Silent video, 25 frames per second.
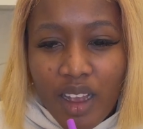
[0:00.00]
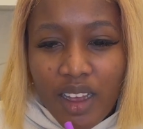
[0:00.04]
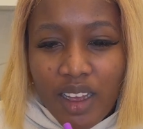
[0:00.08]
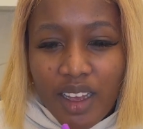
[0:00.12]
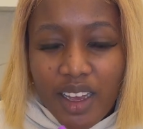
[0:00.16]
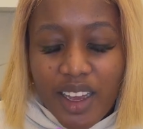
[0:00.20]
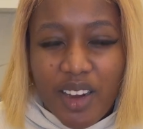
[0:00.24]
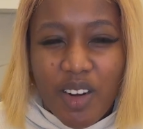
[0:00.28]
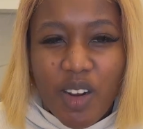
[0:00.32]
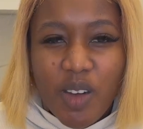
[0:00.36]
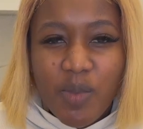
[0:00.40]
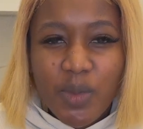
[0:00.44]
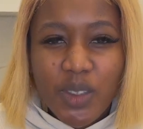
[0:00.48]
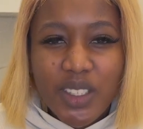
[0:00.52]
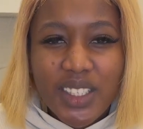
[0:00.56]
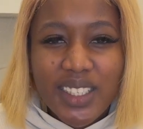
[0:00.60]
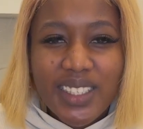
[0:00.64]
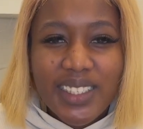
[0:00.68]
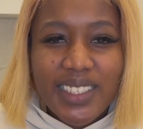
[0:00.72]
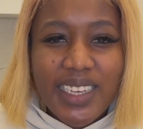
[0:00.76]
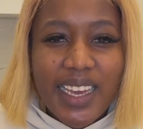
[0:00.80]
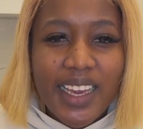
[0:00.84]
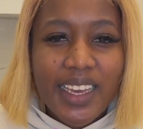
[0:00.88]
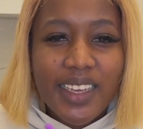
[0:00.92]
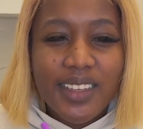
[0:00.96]
It almost
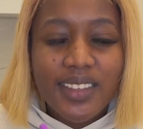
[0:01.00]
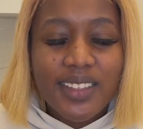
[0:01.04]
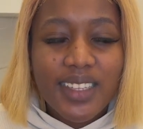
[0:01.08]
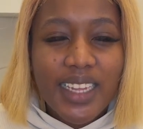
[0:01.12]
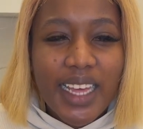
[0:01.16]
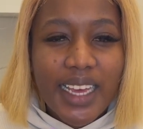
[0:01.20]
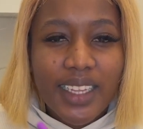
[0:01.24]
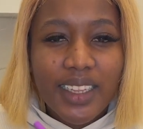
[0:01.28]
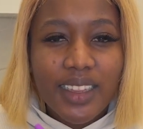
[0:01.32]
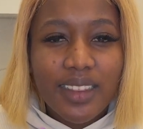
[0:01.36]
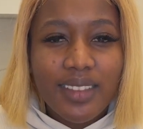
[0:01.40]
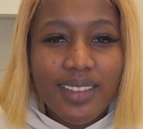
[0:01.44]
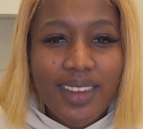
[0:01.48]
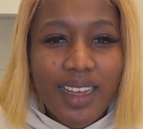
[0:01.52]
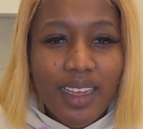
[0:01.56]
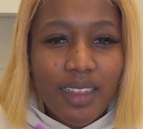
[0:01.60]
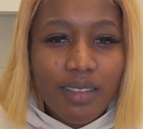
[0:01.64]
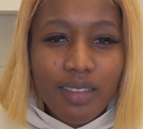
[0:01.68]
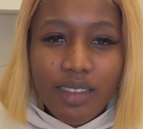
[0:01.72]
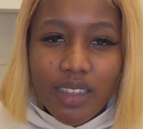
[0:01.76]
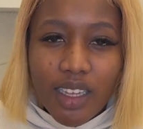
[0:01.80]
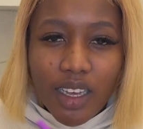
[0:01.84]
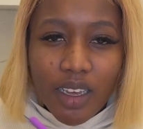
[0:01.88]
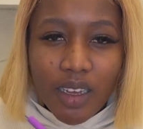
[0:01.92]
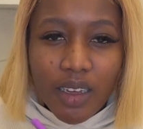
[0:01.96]
tastes like
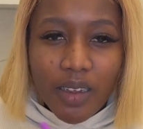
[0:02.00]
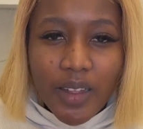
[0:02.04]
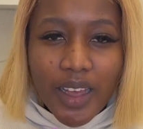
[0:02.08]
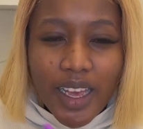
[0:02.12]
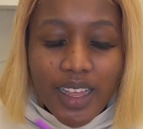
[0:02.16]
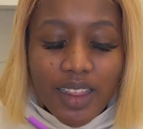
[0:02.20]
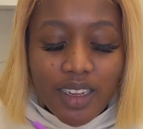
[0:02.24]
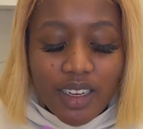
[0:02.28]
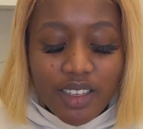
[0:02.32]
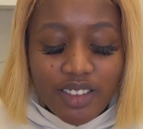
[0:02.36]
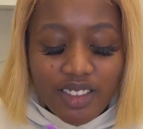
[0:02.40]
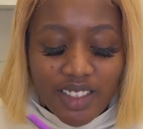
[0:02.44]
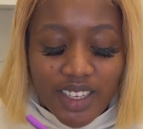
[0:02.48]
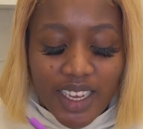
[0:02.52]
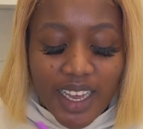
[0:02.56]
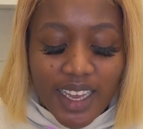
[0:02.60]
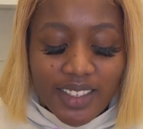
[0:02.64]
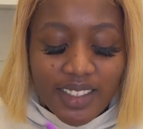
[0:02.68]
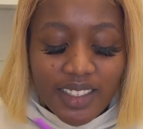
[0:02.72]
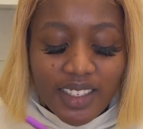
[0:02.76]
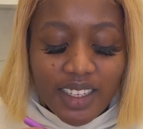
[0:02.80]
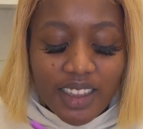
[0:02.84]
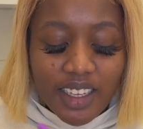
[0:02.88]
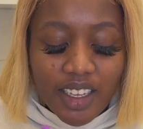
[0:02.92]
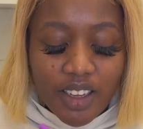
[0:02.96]
nothing, and then just
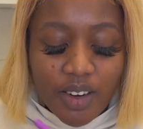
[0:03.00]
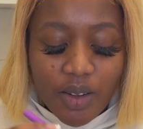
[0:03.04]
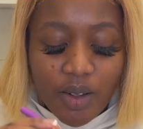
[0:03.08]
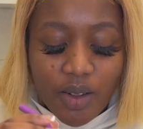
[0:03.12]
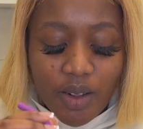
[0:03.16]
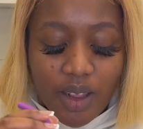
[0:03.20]
has a little